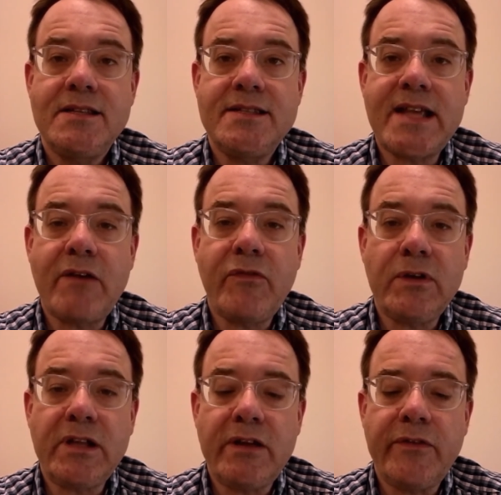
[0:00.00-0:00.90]

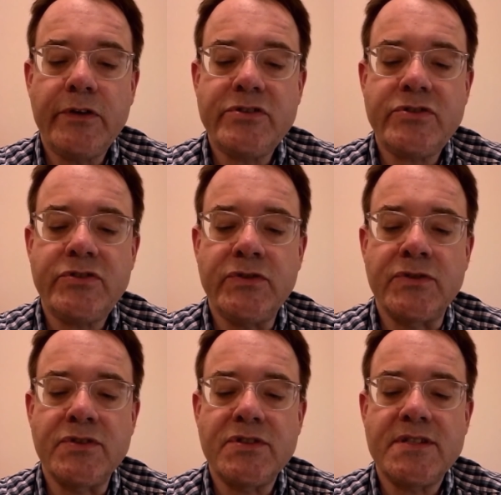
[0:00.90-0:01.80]
several of her
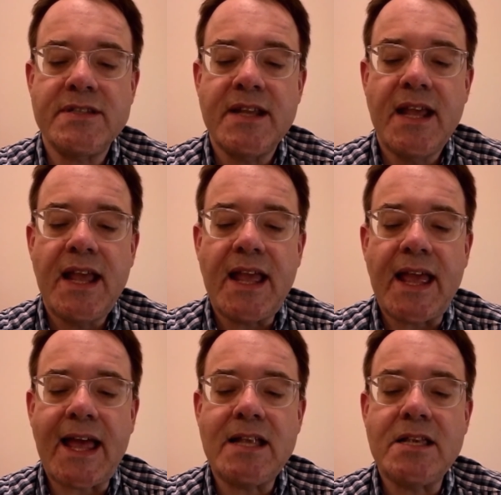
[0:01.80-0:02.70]
students
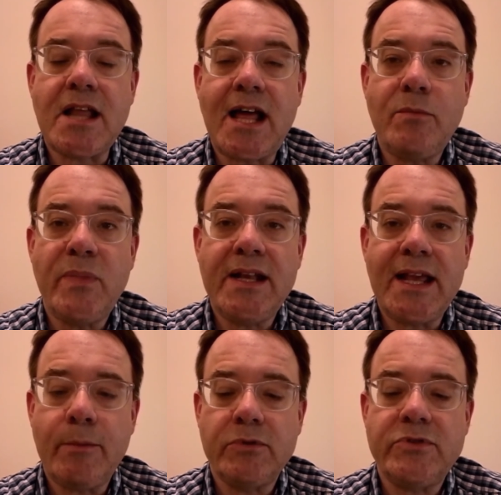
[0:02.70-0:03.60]
had not
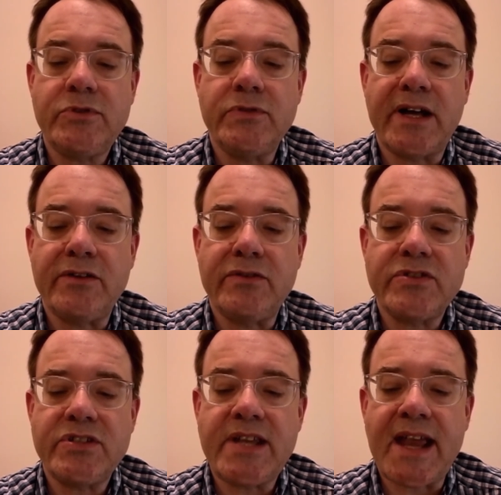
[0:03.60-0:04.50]
been able to
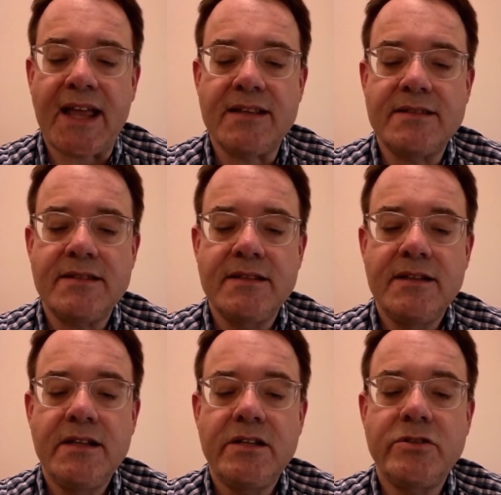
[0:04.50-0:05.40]
understand
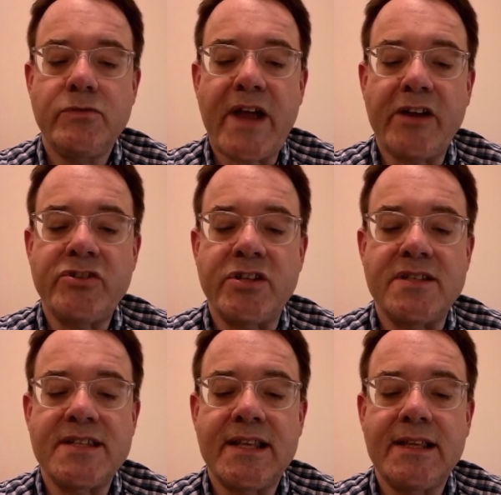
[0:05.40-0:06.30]

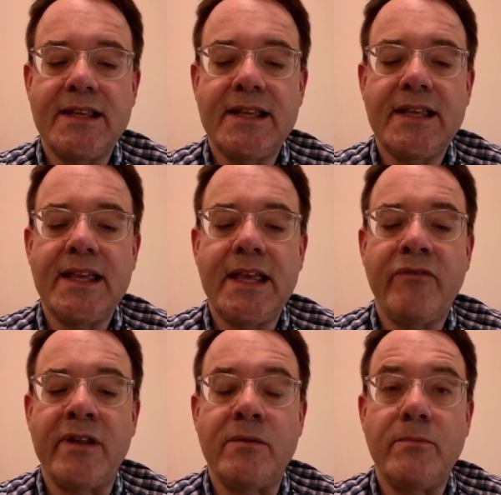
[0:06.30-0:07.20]
directions
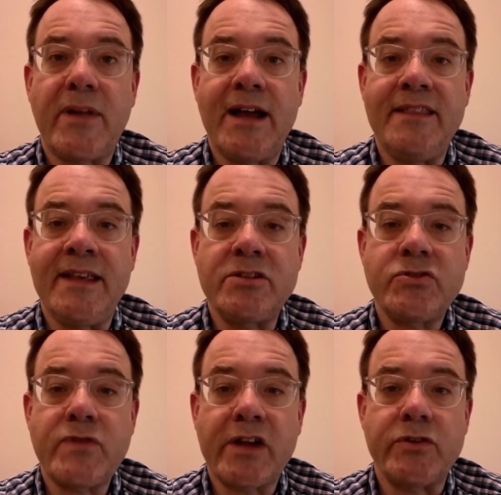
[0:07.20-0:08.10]
given by the
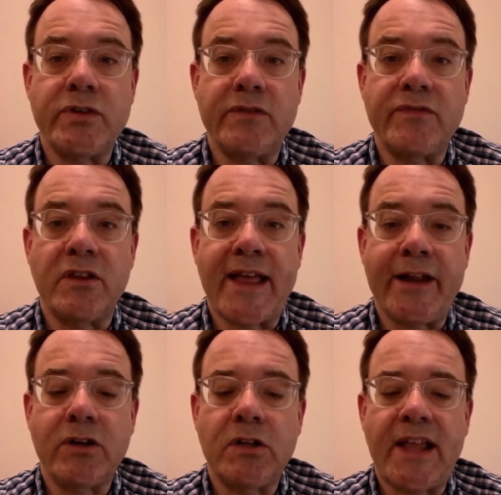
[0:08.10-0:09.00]
instructor of the
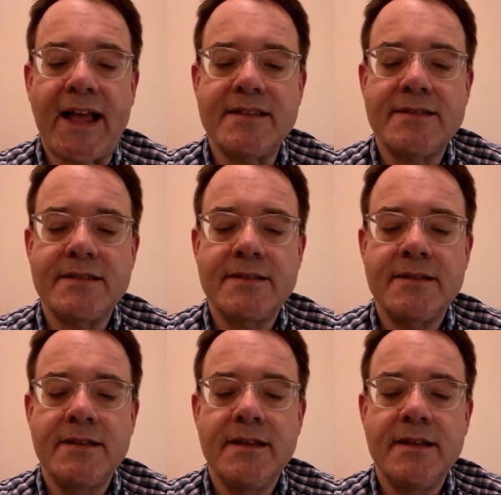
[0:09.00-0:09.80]
latter class.